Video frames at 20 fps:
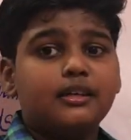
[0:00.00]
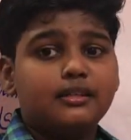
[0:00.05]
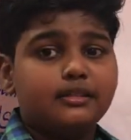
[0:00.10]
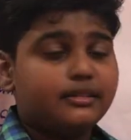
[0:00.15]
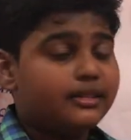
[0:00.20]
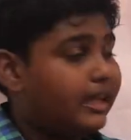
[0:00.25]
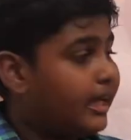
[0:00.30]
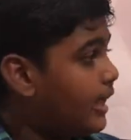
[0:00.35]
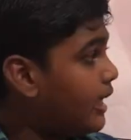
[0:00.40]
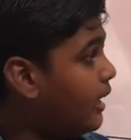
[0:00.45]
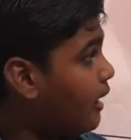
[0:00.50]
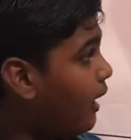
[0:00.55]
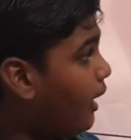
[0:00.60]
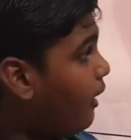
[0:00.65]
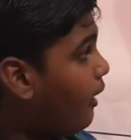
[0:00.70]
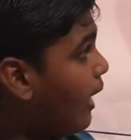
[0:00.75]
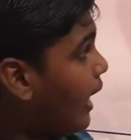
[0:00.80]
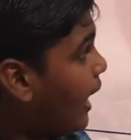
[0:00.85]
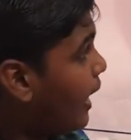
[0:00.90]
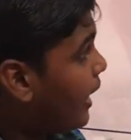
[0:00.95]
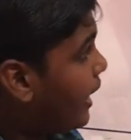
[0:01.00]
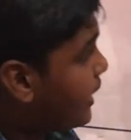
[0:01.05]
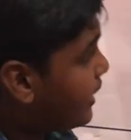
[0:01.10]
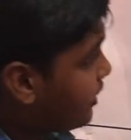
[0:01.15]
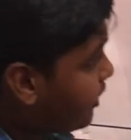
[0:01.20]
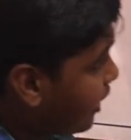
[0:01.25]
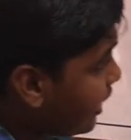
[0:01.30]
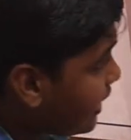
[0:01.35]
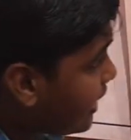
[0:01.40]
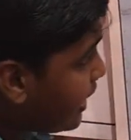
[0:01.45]
they
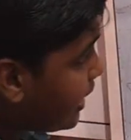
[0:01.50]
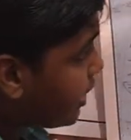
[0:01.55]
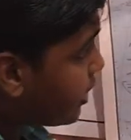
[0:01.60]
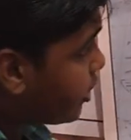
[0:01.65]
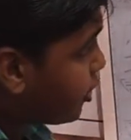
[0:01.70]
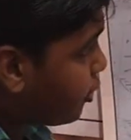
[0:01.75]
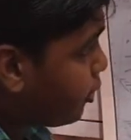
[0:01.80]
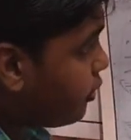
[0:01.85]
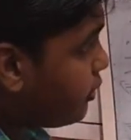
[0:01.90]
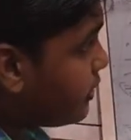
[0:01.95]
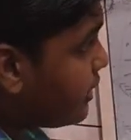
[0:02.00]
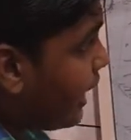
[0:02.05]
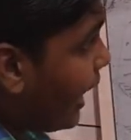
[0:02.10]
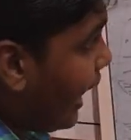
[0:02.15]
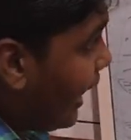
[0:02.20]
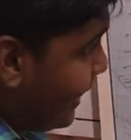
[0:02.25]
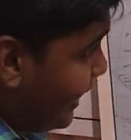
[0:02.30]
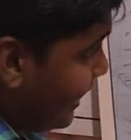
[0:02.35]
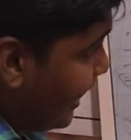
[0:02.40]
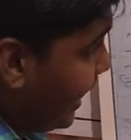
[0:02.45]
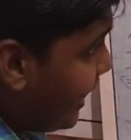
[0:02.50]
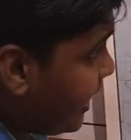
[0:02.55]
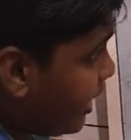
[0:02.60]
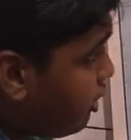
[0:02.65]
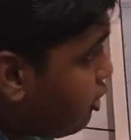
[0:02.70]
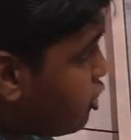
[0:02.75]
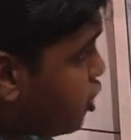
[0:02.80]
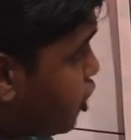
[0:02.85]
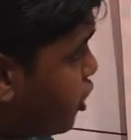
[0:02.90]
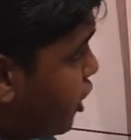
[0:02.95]
drain into the Atlantic
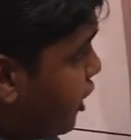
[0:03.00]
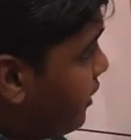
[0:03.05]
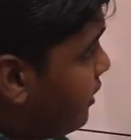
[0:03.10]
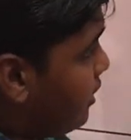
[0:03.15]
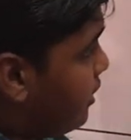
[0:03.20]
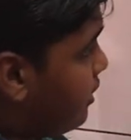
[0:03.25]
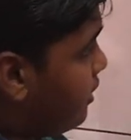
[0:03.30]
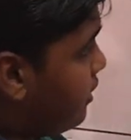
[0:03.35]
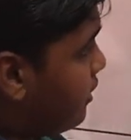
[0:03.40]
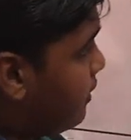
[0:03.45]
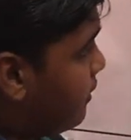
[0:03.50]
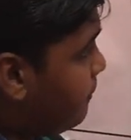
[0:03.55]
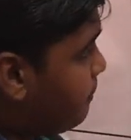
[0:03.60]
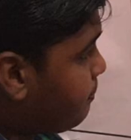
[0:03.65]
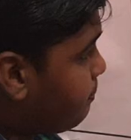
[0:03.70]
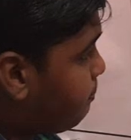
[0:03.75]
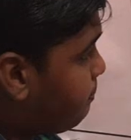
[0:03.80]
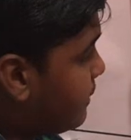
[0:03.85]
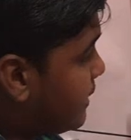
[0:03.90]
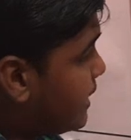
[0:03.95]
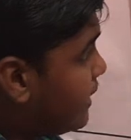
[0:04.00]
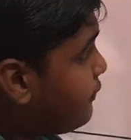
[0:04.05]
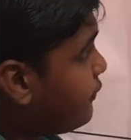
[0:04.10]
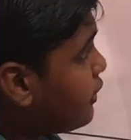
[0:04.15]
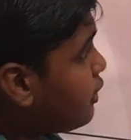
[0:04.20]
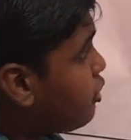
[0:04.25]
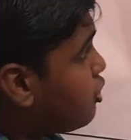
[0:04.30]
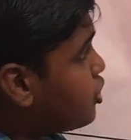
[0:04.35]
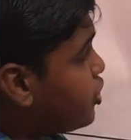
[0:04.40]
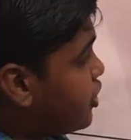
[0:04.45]
Ocean, Pacific
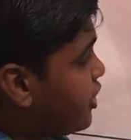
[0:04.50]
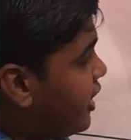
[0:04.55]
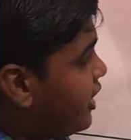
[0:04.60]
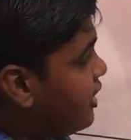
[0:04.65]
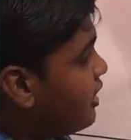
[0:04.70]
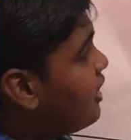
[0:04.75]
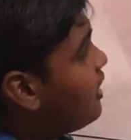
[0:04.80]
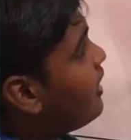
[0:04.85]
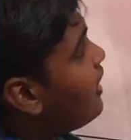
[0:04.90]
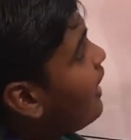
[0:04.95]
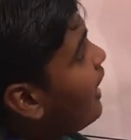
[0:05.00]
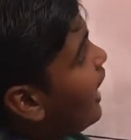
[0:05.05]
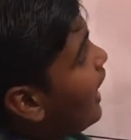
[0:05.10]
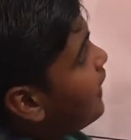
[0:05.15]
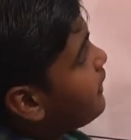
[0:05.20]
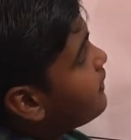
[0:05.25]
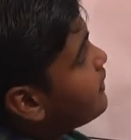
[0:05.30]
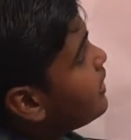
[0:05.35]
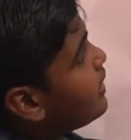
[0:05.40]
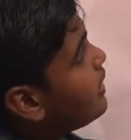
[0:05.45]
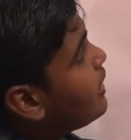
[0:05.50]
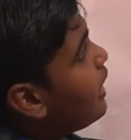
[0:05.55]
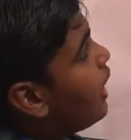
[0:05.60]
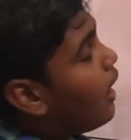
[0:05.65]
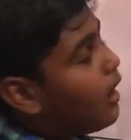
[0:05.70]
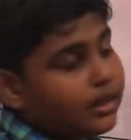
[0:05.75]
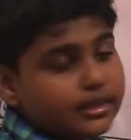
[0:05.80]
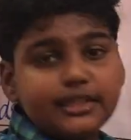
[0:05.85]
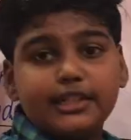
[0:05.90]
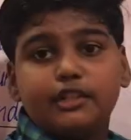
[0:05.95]
Ocean, and the
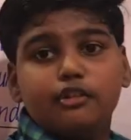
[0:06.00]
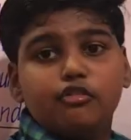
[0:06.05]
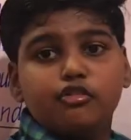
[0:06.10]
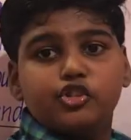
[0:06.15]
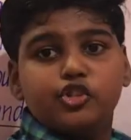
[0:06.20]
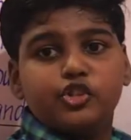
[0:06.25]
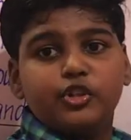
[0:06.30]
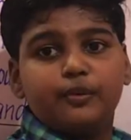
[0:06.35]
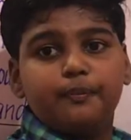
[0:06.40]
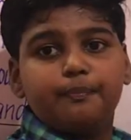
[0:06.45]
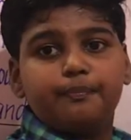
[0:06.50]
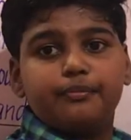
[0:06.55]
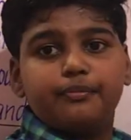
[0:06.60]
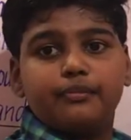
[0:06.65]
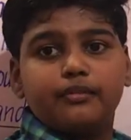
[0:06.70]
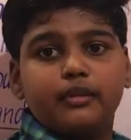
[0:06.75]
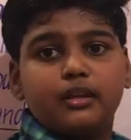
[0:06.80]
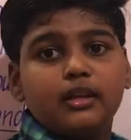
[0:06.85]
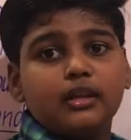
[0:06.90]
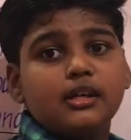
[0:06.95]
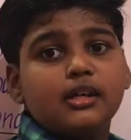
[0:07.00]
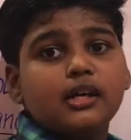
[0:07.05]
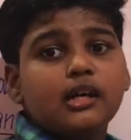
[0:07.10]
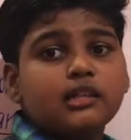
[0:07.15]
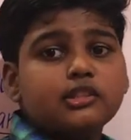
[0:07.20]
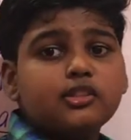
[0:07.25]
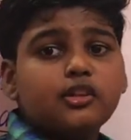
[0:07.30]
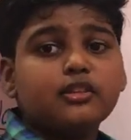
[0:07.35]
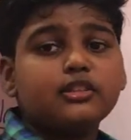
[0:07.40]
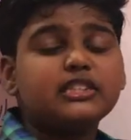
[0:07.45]
Arctic Ocean.
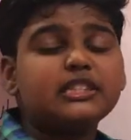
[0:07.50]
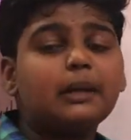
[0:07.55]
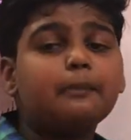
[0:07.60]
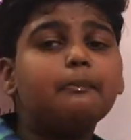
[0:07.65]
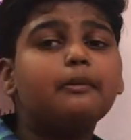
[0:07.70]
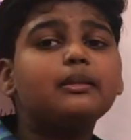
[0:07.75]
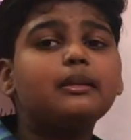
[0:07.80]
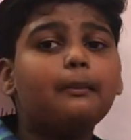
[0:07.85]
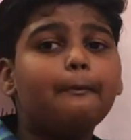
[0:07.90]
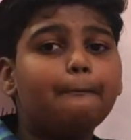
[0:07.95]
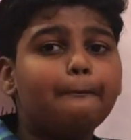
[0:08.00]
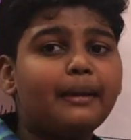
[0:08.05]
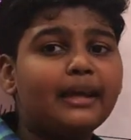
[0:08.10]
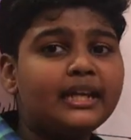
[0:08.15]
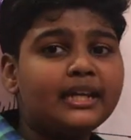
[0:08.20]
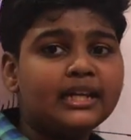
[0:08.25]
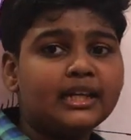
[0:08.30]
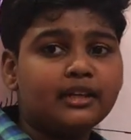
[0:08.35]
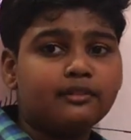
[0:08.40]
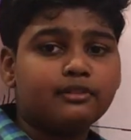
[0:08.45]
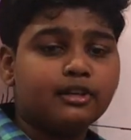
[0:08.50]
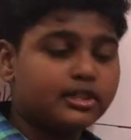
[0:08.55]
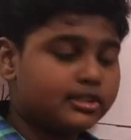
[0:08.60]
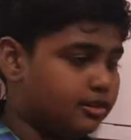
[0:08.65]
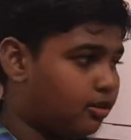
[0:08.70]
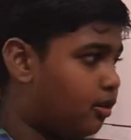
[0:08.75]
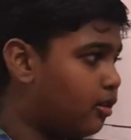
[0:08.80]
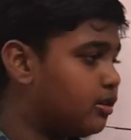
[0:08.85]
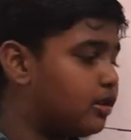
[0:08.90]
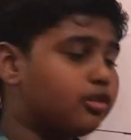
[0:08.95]
So some of the main rivers
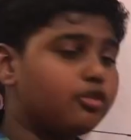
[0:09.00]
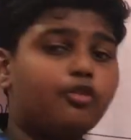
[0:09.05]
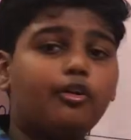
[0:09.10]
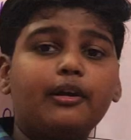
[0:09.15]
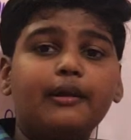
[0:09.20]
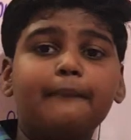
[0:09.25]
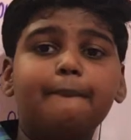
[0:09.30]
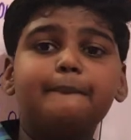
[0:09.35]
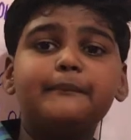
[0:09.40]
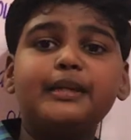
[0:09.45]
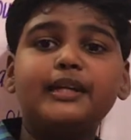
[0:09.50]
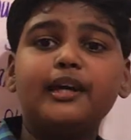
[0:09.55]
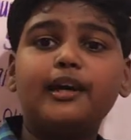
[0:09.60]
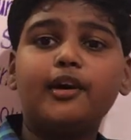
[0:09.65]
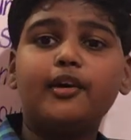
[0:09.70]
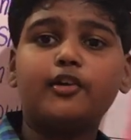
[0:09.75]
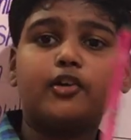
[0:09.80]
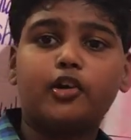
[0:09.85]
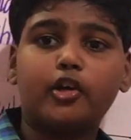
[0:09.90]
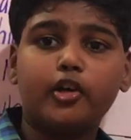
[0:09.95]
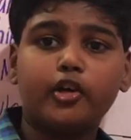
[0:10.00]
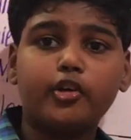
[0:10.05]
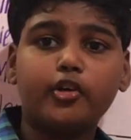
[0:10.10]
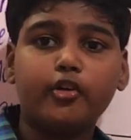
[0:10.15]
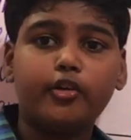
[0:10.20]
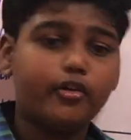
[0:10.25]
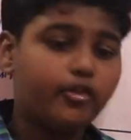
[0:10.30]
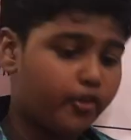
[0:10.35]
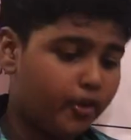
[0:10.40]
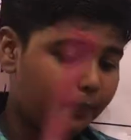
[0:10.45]
are the Columbia,
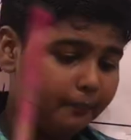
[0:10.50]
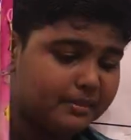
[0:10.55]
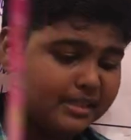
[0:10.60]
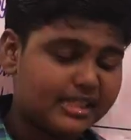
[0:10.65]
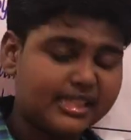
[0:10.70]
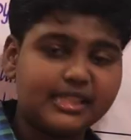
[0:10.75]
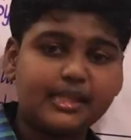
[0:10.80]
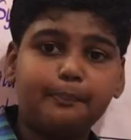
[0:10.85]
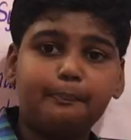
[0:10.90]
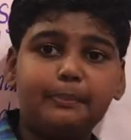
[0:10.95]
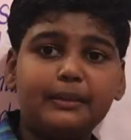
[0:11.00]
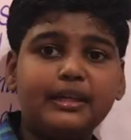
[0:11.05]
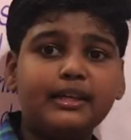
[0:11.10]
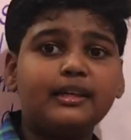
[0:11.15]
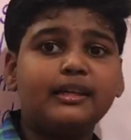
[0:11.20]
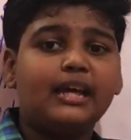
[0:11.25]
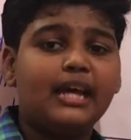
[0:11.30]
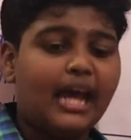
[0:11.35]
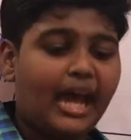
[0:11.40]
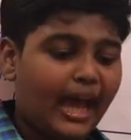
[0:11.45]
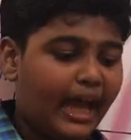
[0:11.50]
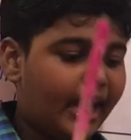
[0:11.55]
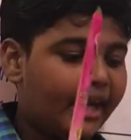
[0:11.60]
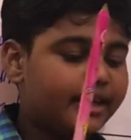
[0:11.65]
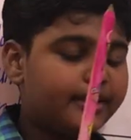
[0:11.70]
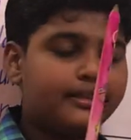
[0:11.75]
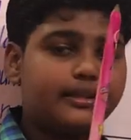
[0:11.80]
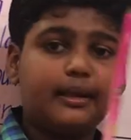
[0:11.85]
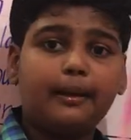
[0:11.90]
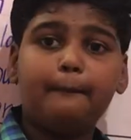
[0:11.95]
Colorado, Mississippi,
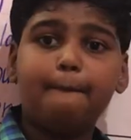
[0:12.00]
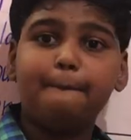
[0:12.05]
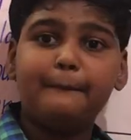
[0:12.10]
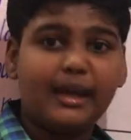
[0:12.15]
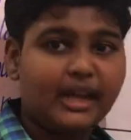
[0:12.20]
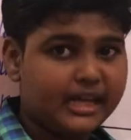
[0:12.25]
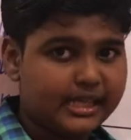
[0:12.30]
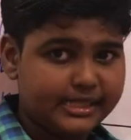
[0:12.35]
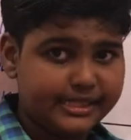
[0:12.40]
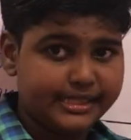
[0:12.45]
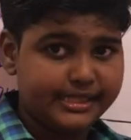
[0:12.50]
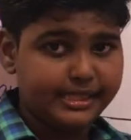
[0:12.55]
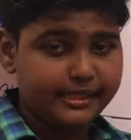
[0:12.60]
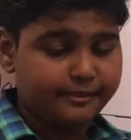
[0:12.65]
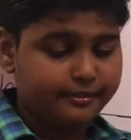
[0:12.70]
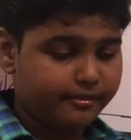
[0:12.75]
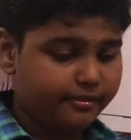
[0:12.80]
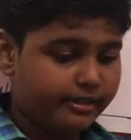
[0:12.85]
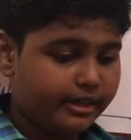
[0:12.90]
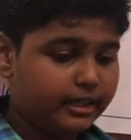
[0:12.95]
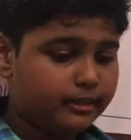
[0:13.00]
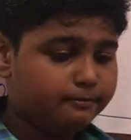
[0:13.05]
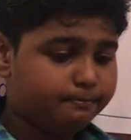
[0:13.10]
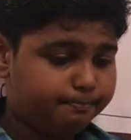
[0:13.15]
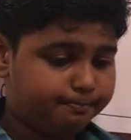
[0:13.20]
and the Mackenzie, right?